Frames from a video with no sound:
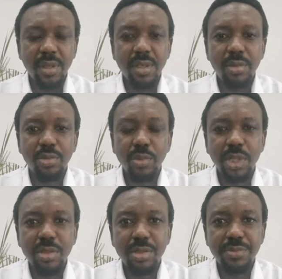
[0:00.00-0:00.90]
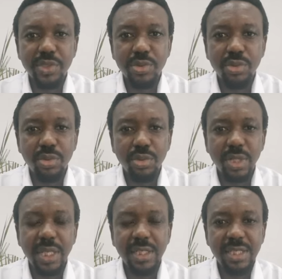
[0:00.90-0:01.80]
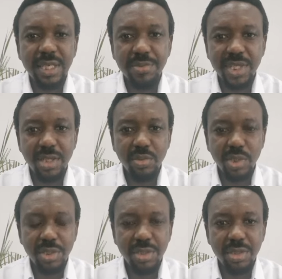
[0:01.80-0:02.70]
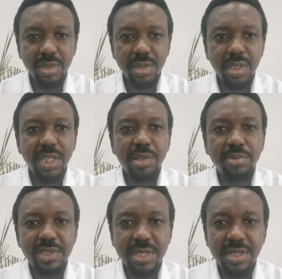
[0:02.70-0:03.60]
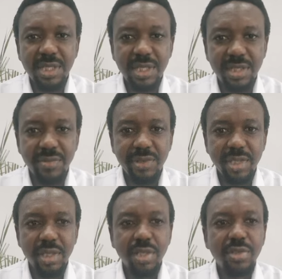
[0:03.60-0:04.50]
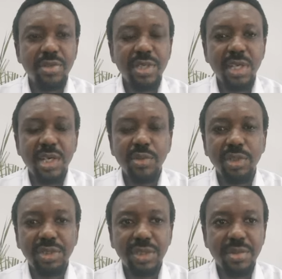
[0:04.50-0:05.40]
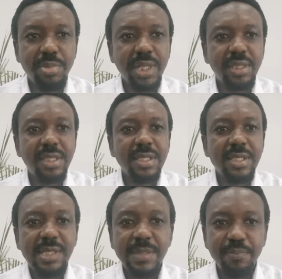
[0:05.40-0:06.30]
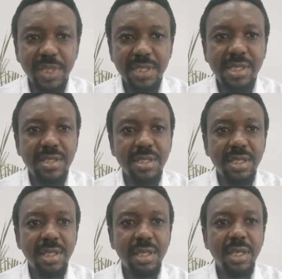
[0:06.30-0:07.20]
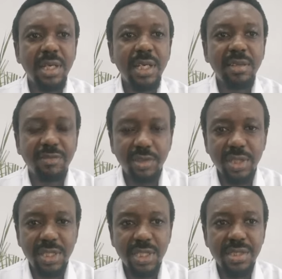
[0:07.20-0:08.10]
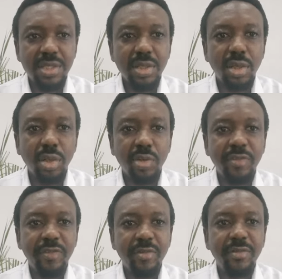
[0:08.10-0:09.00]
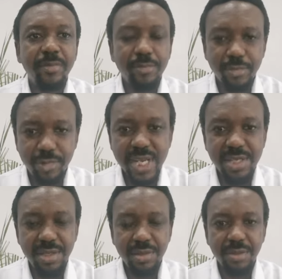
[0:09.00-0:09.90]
Hello, welcome to End Time Daily Watch. I am Brother Hosanna David. Today I want to talk about simplicity and avoidance of pressure.